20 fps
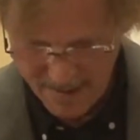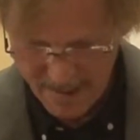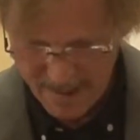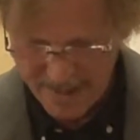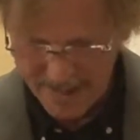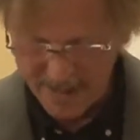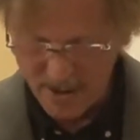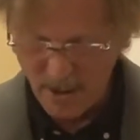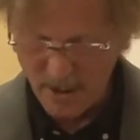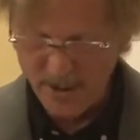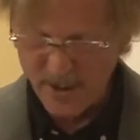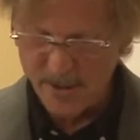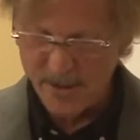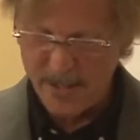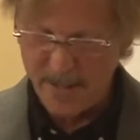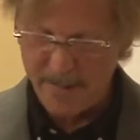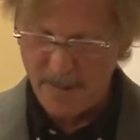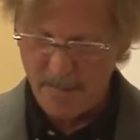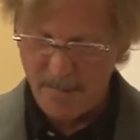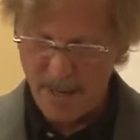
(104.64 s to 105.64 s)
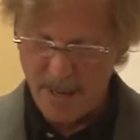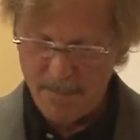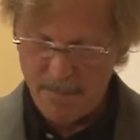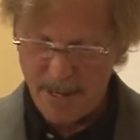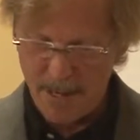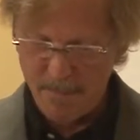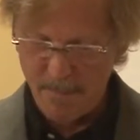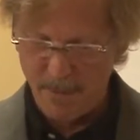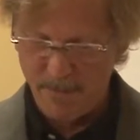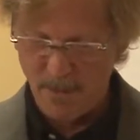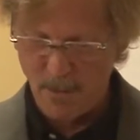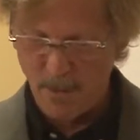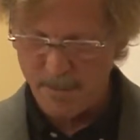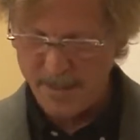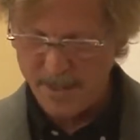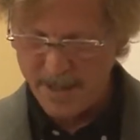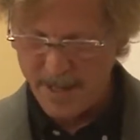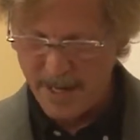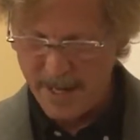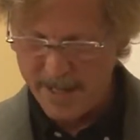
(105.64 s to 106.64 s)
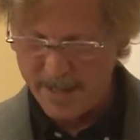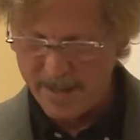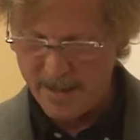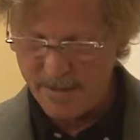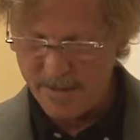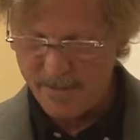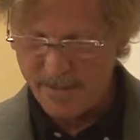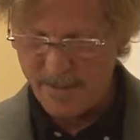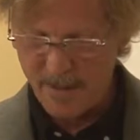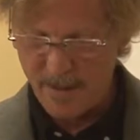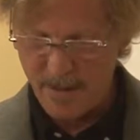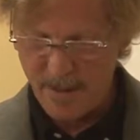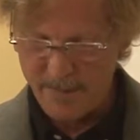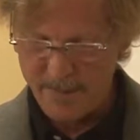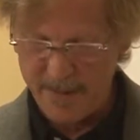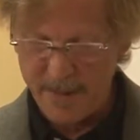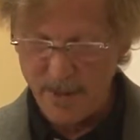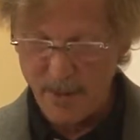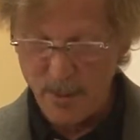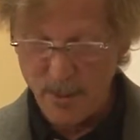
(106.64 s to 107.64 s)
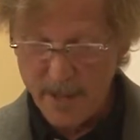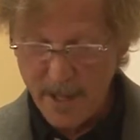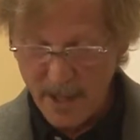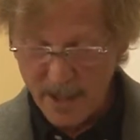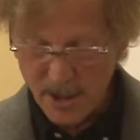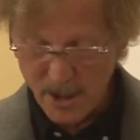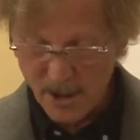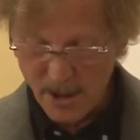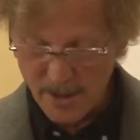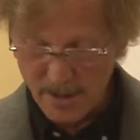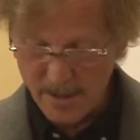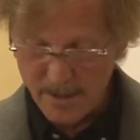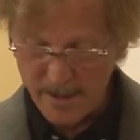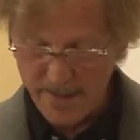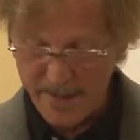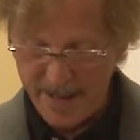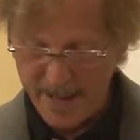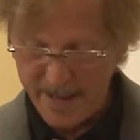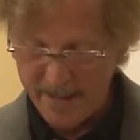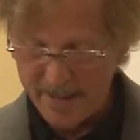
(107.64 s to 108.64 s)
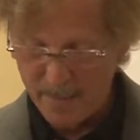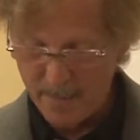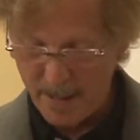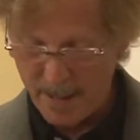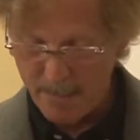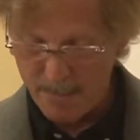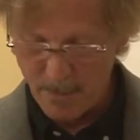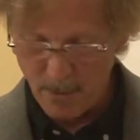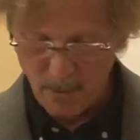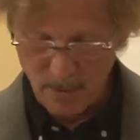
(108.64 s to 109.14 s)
I can also say that my paper forms a kind of, of introduction to that paper